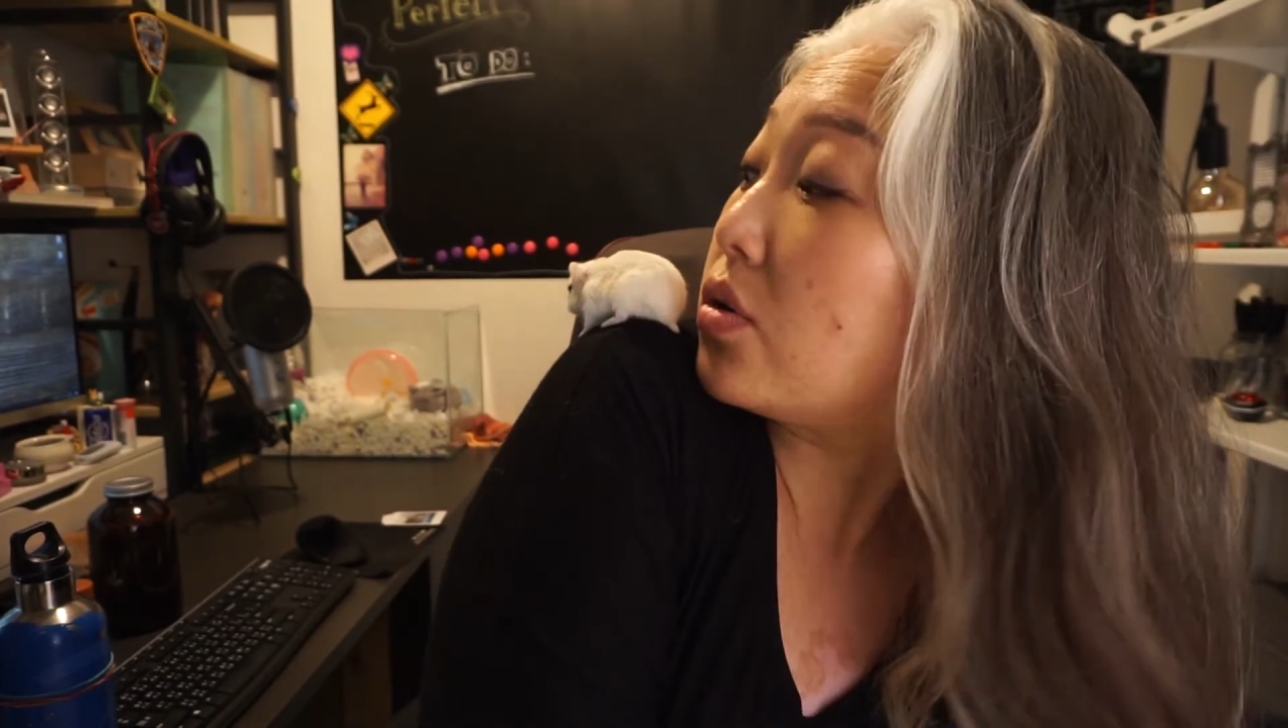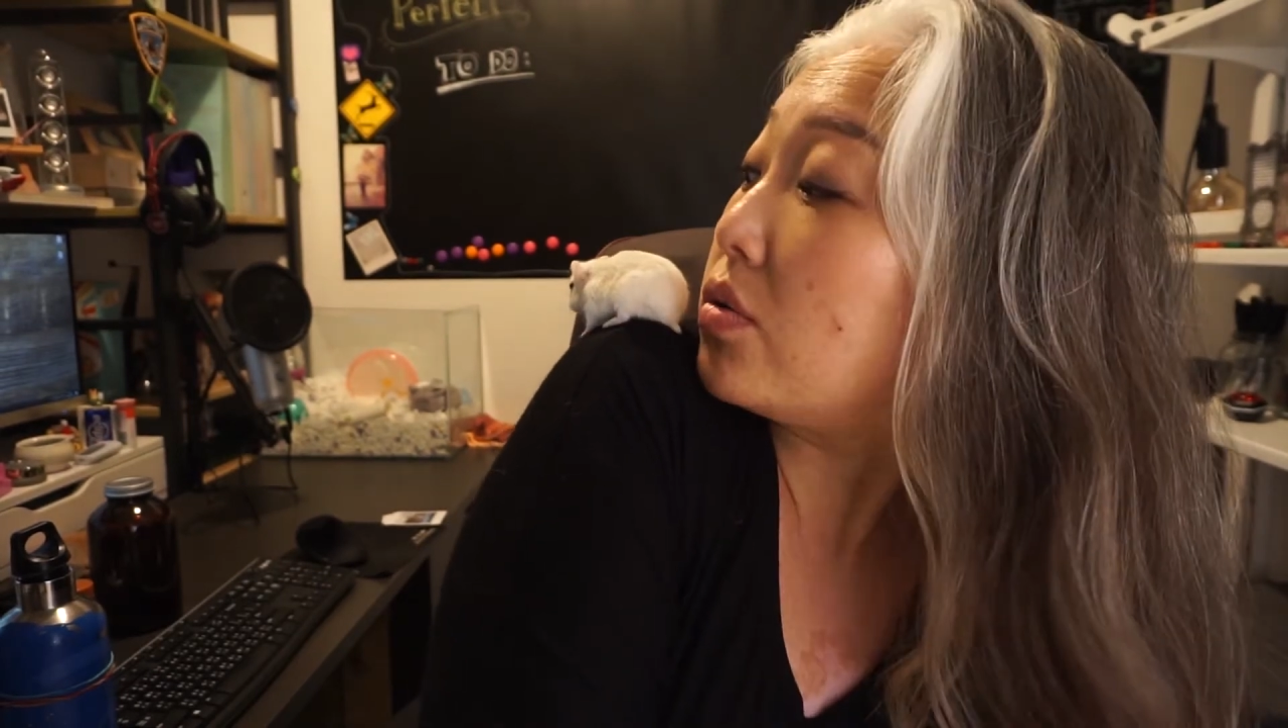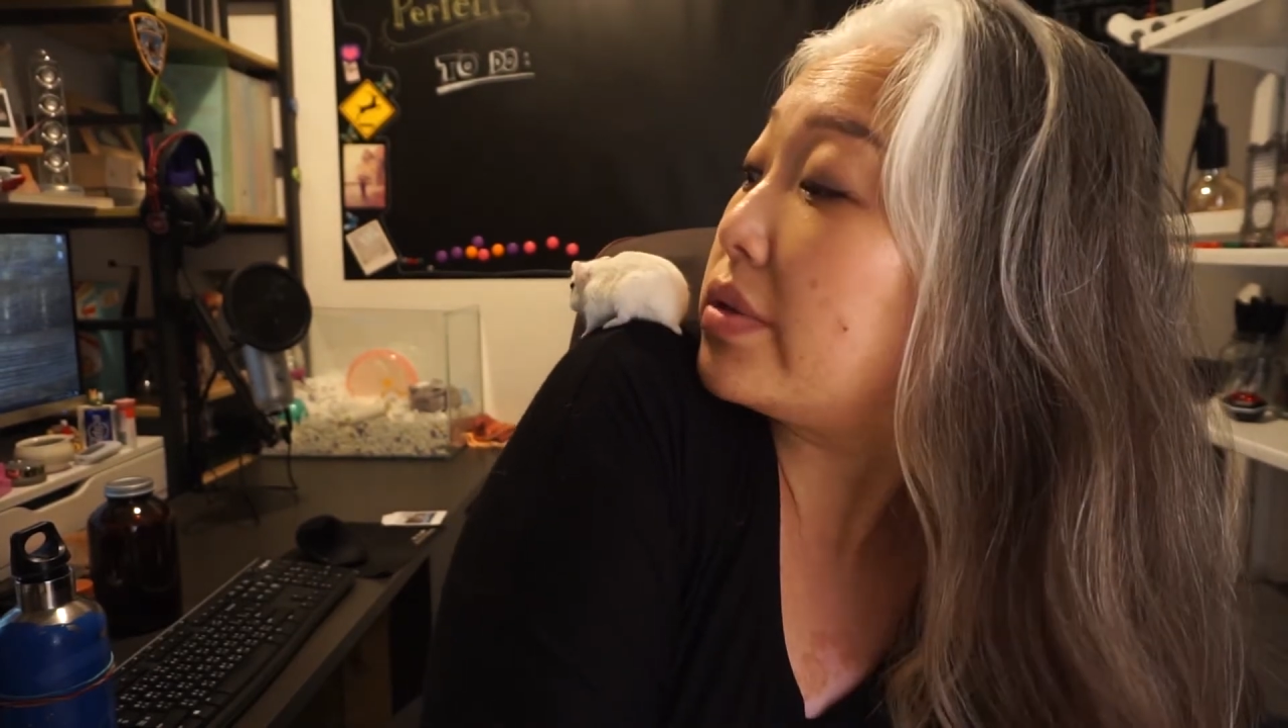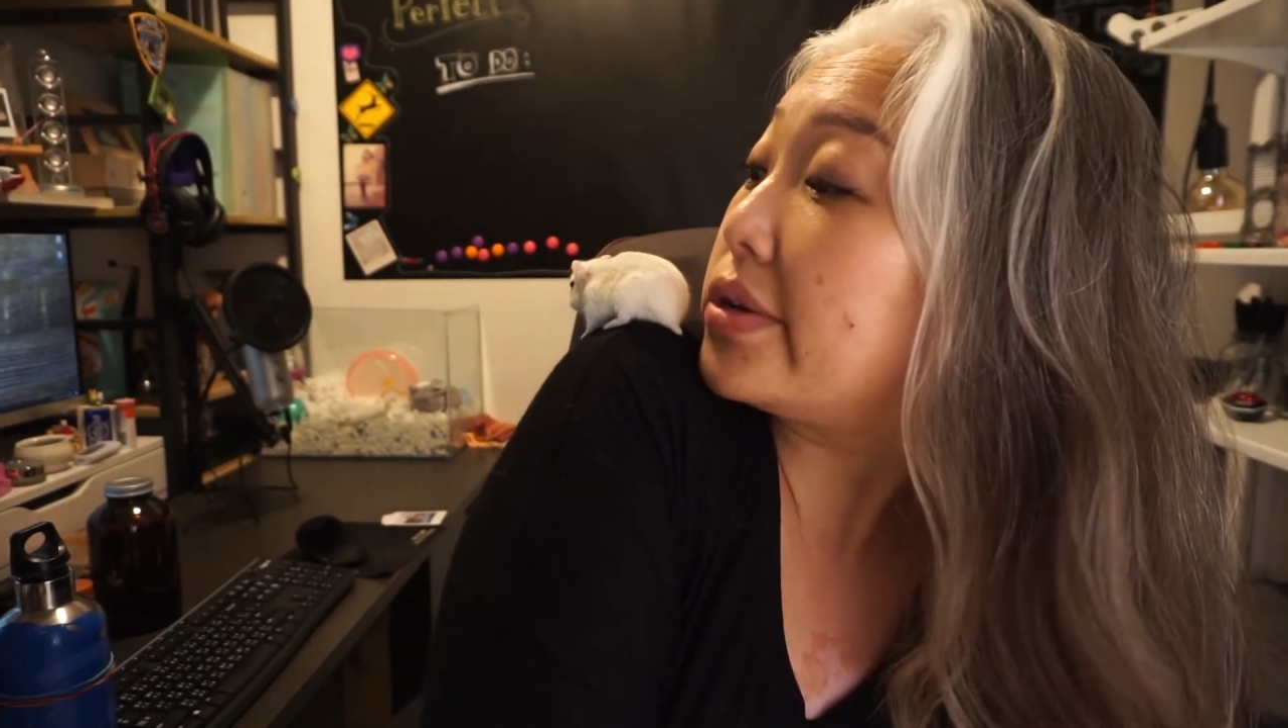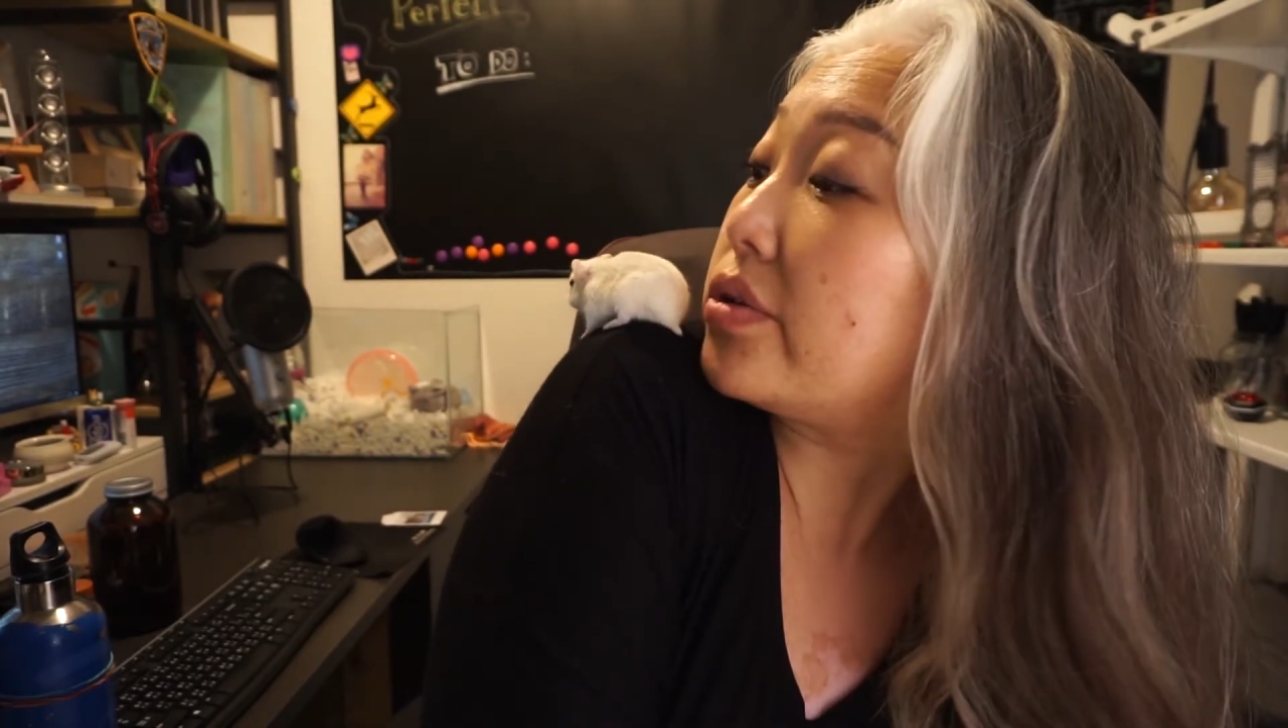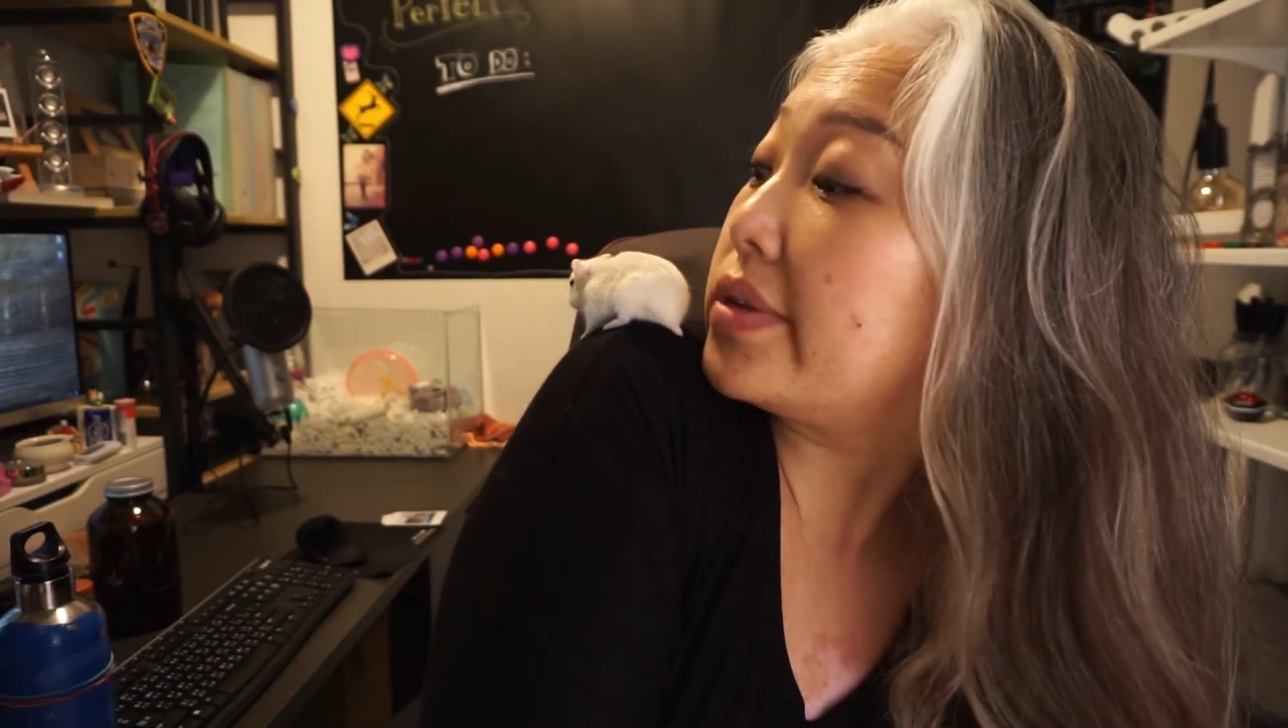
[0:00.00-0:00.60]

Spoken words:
own little